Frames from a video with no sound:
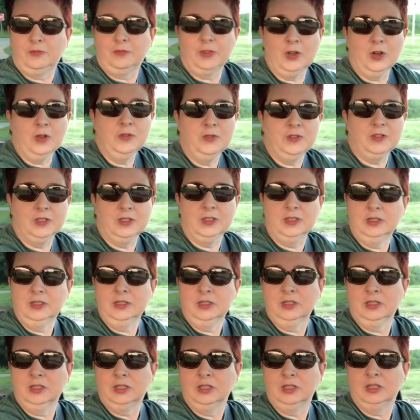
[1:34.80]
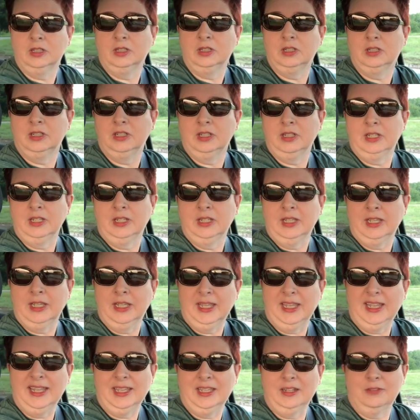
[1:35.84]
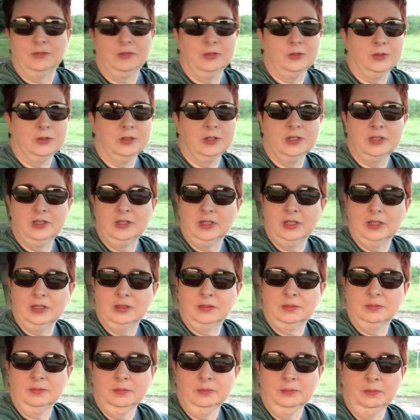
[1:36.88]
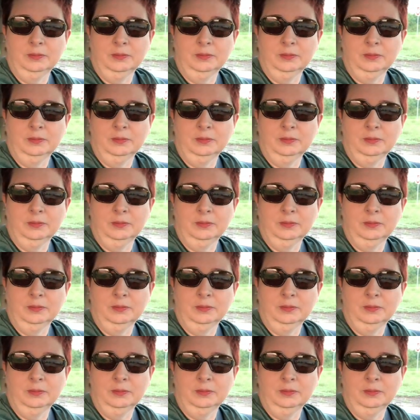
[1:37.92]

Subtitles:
Frozen, and of course the